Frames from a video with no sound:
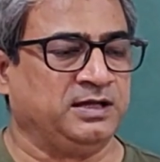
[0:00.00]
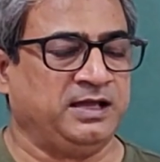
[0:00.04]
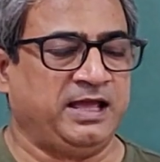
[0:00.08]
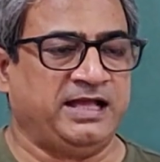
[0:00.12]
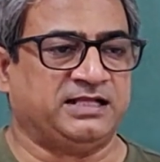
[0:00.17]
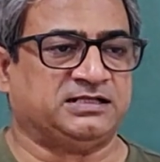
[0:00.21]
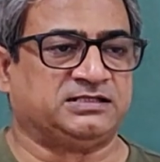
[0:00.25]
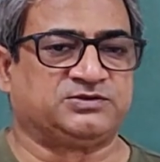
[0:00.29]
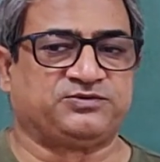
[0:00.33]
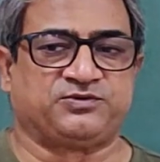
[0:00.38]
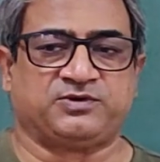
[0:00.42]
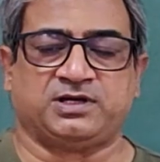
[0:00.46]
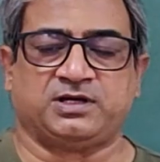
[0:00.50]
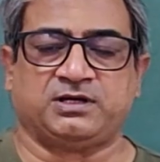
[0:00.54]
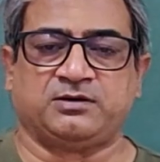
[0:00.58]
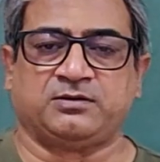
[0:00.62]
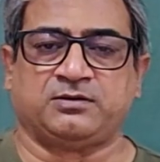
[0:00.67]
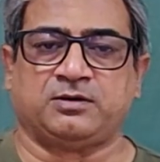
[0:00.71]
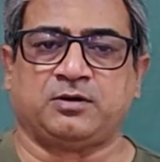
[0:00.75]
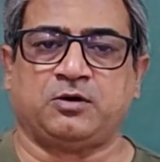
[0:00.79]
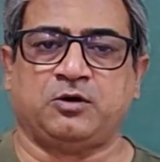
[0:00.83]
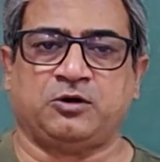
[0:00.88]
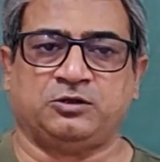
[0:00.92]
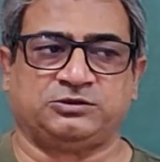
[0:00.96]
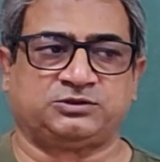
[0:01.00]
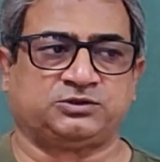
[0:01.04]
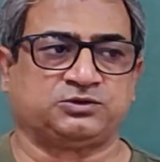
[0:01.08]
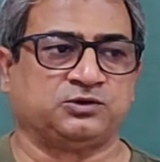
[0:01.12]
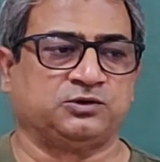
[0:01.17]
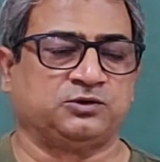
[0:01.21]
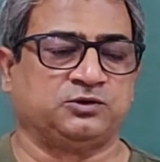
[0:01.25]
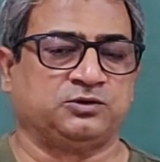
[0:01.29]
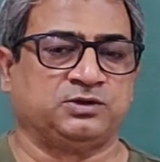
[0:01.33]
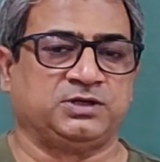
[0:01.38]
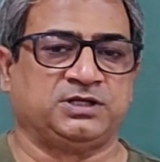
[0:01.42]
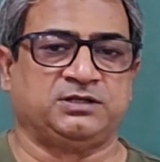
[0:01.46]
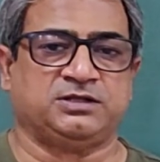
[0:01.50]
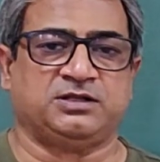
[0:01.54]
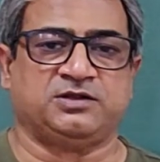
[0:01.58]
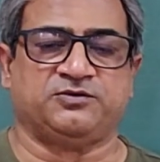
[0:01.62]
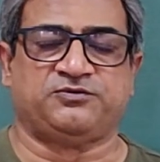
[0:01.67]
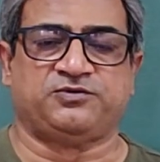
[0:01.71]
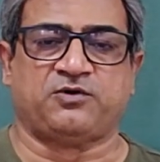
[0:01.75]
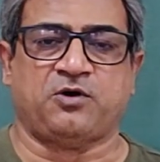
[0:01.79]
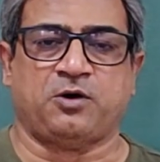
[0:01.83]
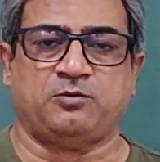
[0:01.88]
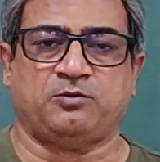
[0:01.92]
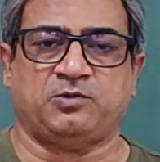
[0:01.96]
Elsewhere also in the
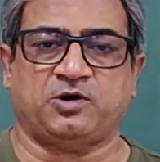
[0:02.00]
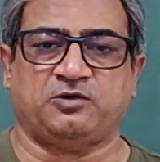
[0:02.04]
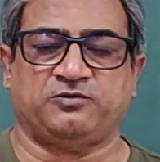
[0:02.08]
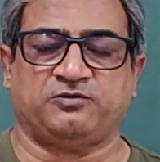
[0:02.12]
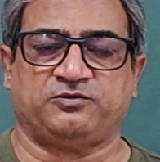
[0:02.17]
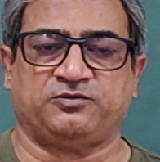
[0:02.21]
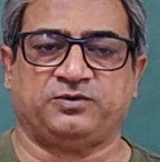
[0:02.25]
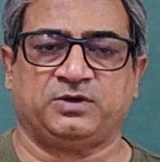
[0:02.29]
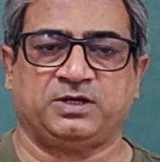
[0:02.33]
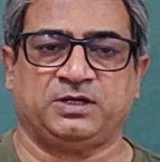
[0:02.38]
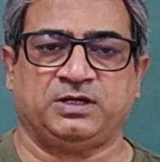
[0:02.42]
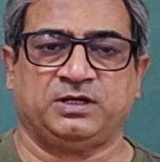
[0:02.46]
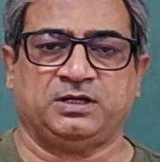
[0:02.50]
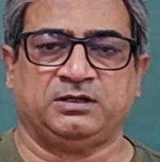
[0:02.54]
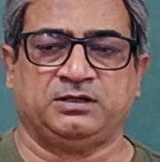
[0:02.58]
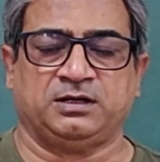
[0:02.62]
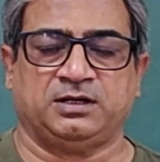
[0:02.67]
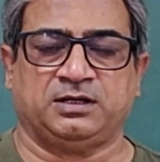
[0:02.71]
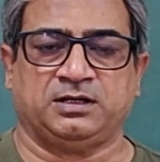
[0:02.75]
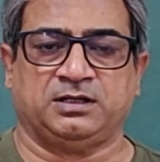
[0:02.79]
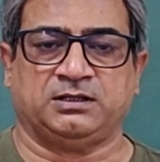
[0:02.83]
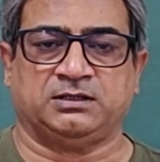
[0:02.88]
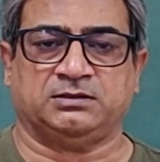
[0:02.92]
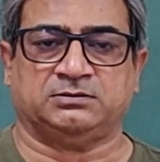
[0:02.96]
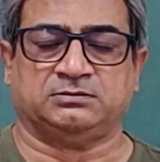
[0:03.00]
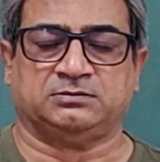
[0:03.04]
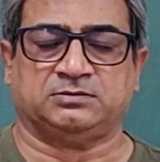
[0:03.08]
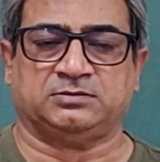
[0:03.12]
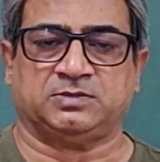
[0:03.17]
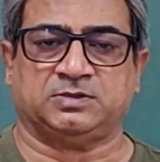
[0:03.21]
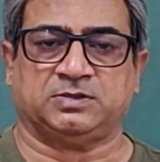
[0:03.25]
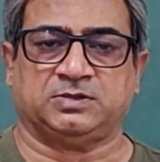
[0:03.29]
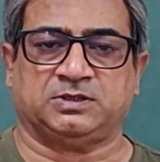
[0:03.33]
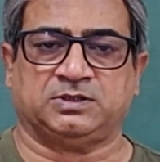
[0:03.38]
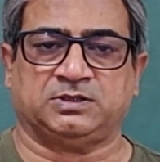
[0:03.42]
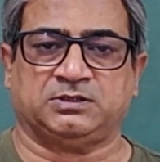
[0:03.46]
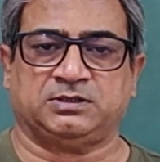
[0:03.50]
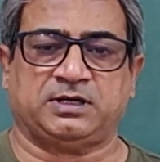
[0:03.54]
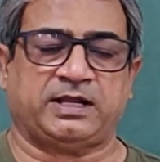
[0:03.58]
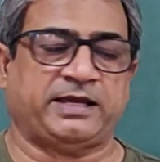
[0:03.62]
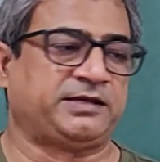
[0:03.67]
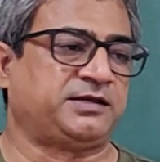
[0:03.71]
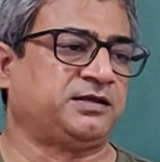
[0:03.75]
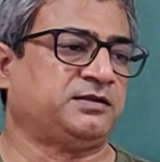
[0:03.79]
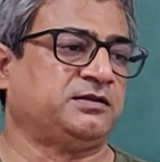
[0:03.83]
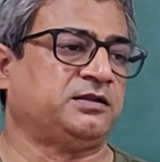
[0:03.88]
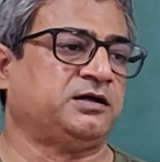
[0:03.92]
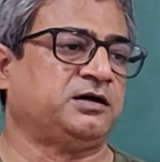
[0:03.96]
form of,
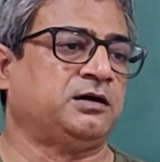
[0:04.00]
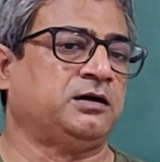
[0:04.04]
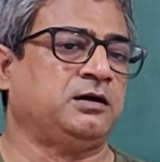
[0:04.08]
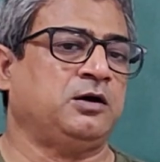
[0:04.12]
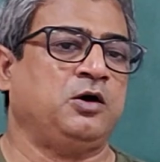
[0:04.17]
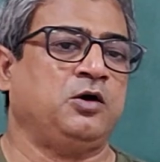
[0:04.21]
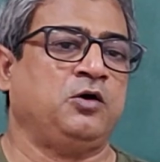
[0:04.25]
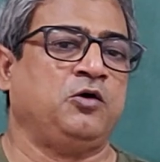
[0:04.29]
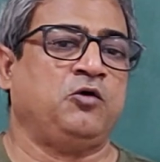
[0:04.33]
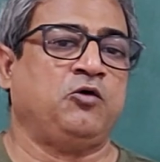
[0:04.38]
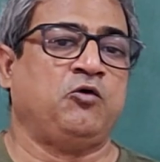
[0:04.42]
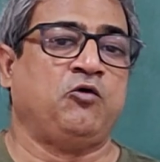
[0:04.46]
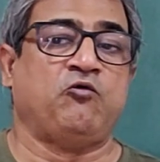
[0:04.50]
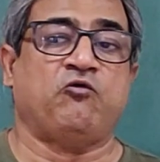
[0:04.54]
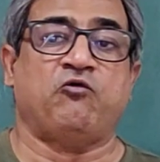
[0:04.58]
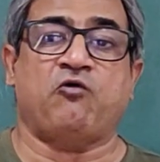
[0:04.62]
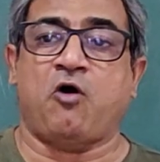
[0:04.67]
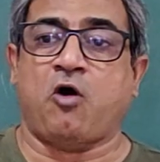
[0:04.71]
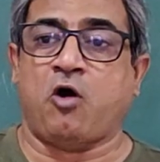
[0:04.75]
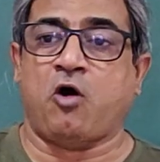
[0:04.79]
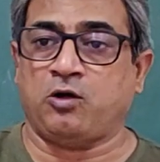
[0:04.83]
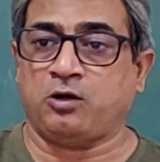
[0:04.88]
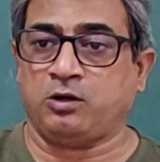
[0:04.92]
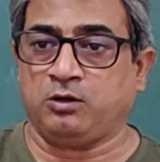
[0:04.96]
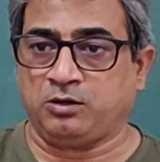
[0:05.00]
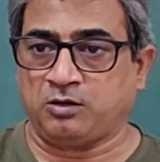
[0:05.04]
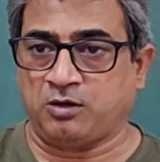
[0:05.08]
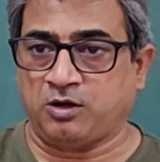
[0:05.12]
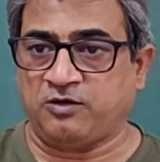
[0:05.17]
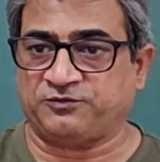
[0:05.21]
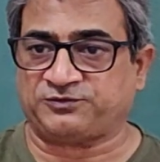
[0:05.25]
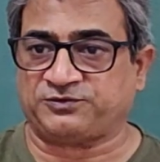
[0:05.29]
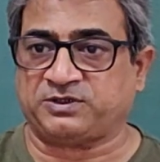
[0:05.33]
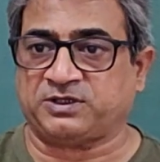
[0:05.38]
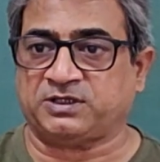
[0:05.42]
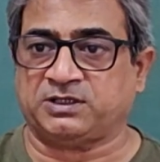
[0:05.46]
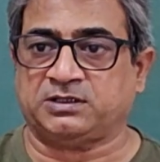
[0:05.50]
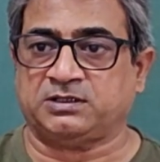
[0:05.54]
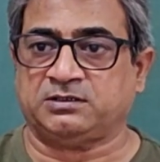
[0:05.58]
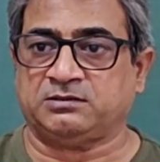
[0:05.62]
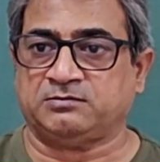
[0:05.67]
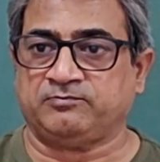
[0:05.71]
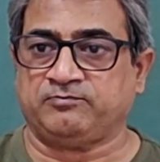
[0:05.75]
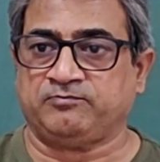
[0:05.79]
like in the wall of the